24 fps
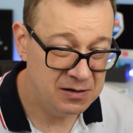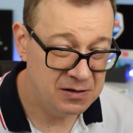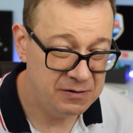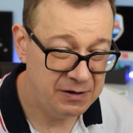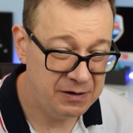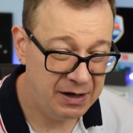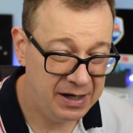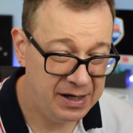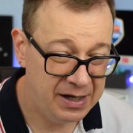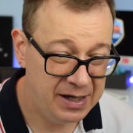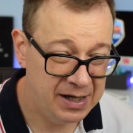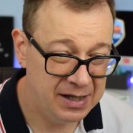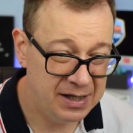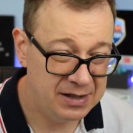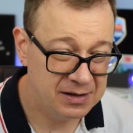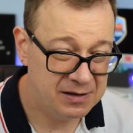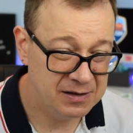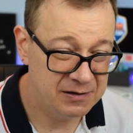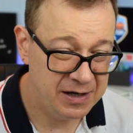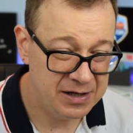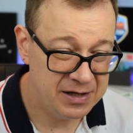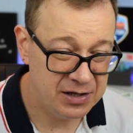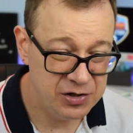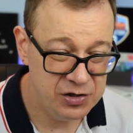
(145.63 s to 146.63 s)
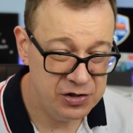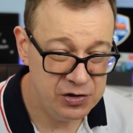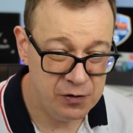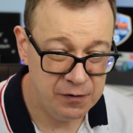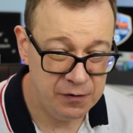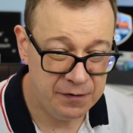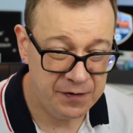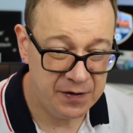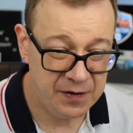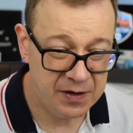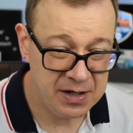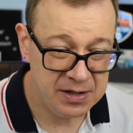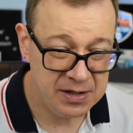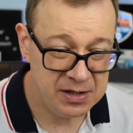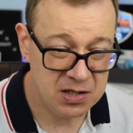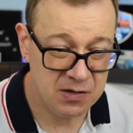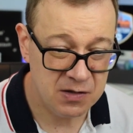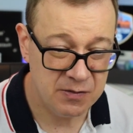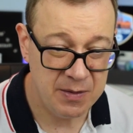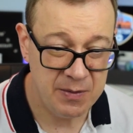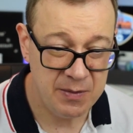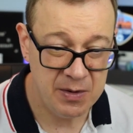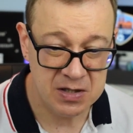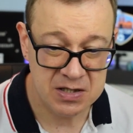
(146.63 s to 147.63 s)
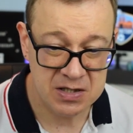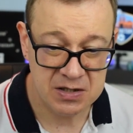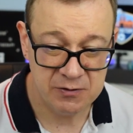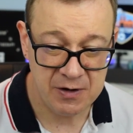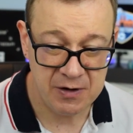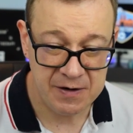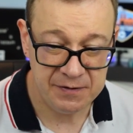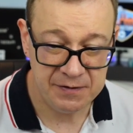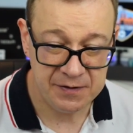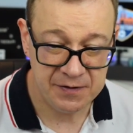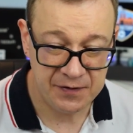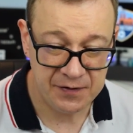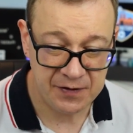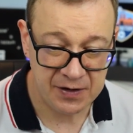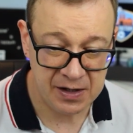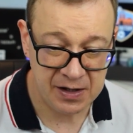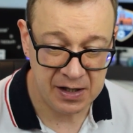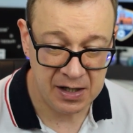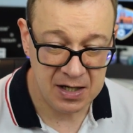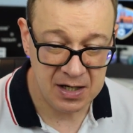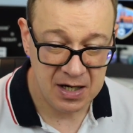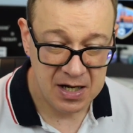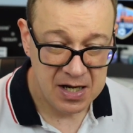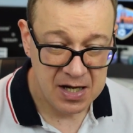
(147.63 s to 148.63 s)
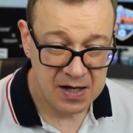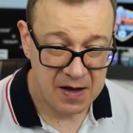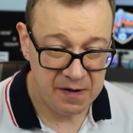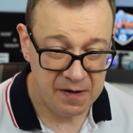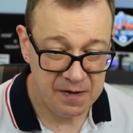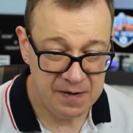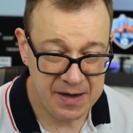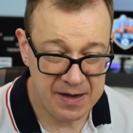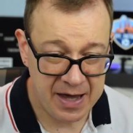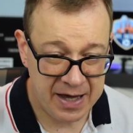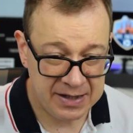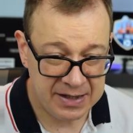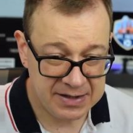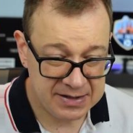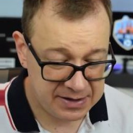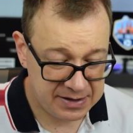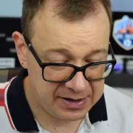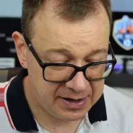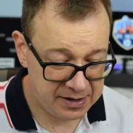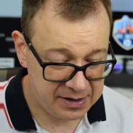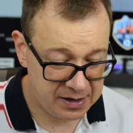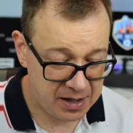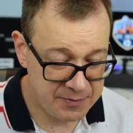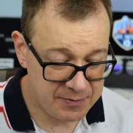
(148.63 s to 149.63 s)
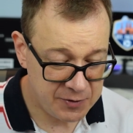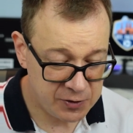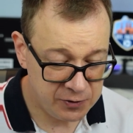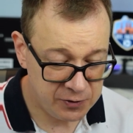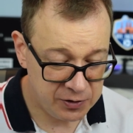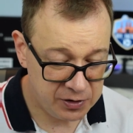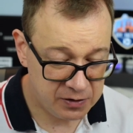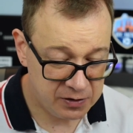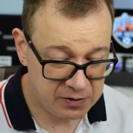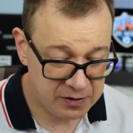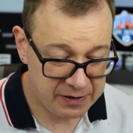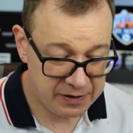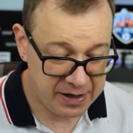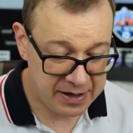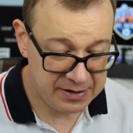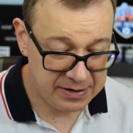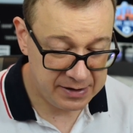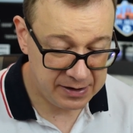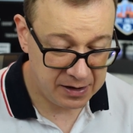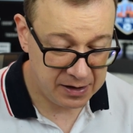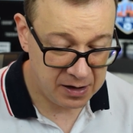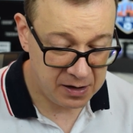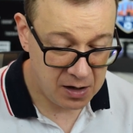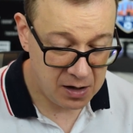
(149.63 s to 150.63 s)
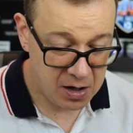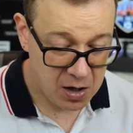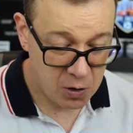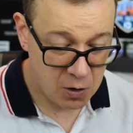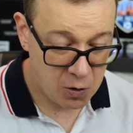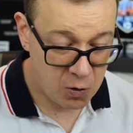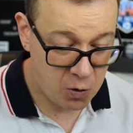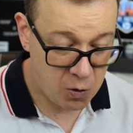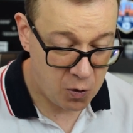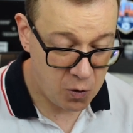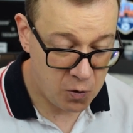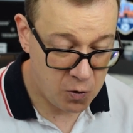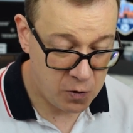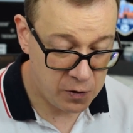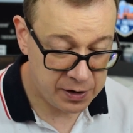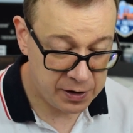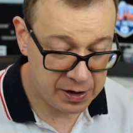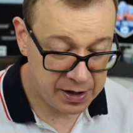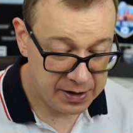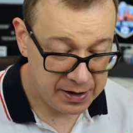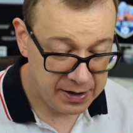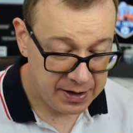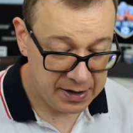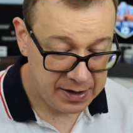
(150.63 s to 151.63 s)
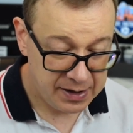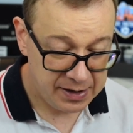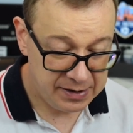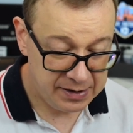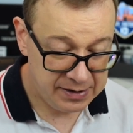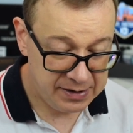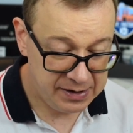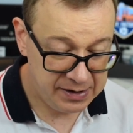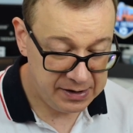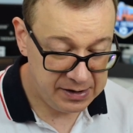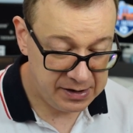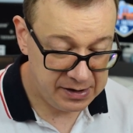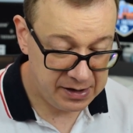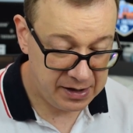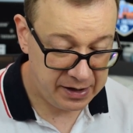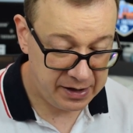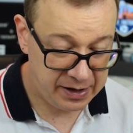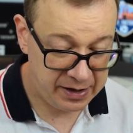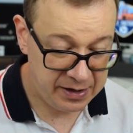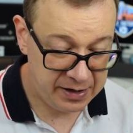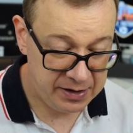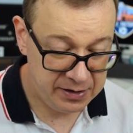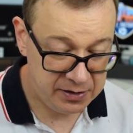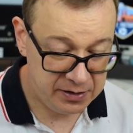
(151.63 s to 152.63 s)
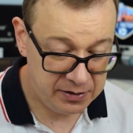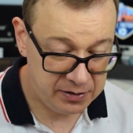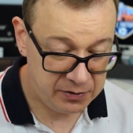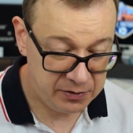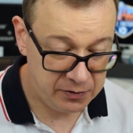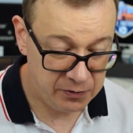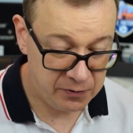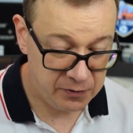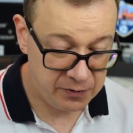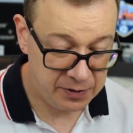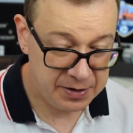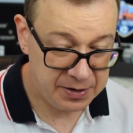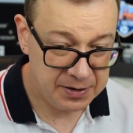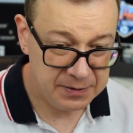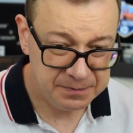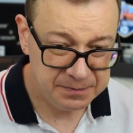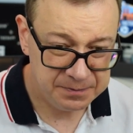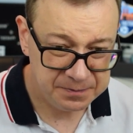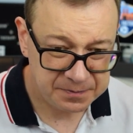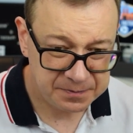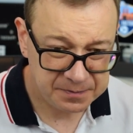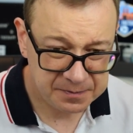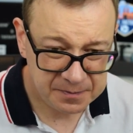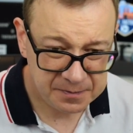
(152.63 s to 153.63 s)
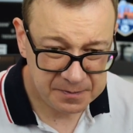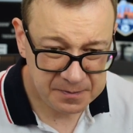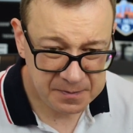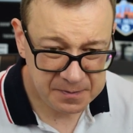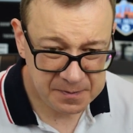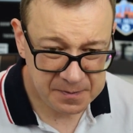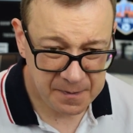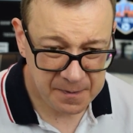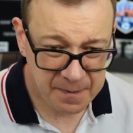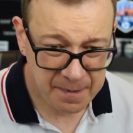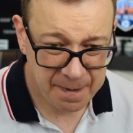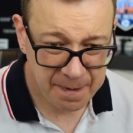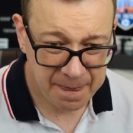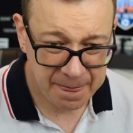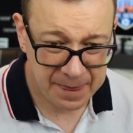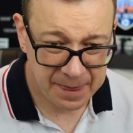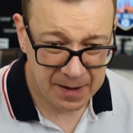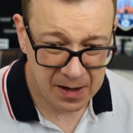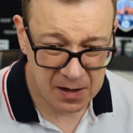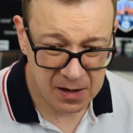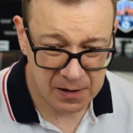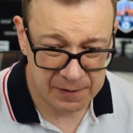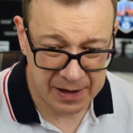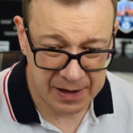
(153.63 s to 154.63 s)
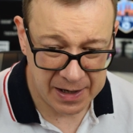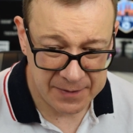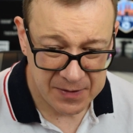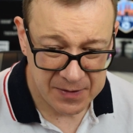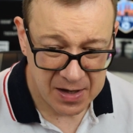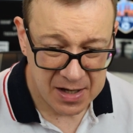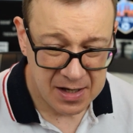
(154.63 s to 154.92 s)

go and create a new file. This will be a Swift file next, and I'm going to create a coordinator. Okay.